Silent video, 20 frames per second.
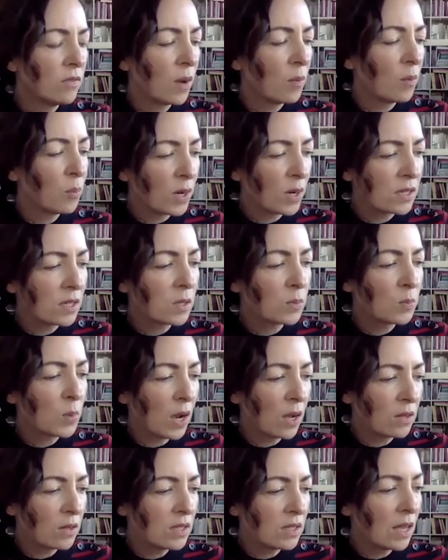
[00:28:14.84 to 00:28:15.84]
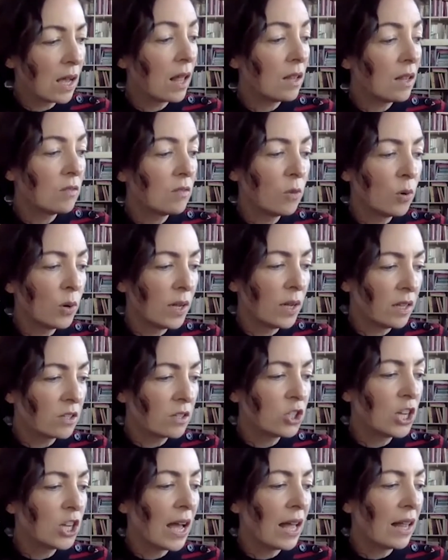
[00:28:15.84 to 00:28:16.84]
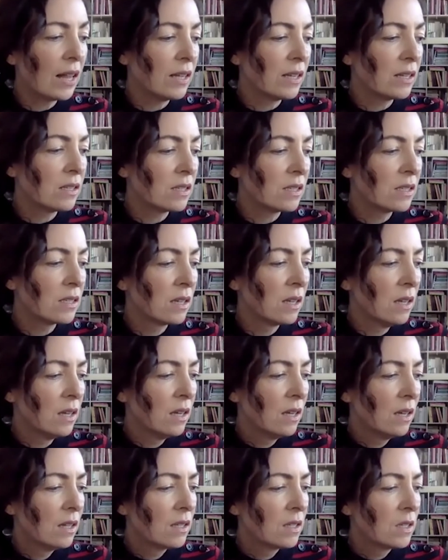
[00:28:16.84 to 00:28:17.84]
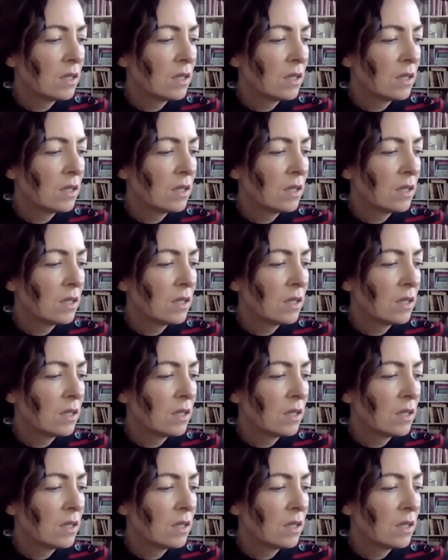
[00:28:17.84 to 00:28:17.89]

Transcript: got Brussels right. sprouts, olive oil, shallots, yeah.